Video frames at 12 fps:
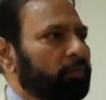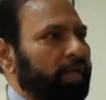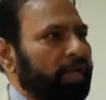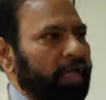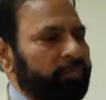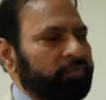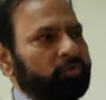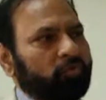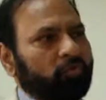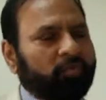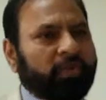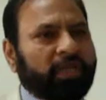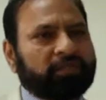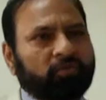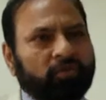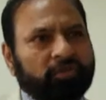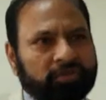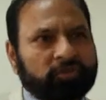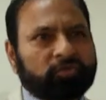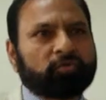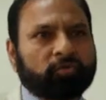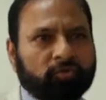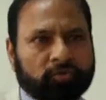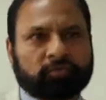Perhaps you will be astonished to
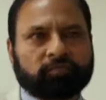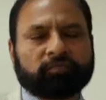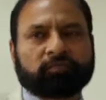know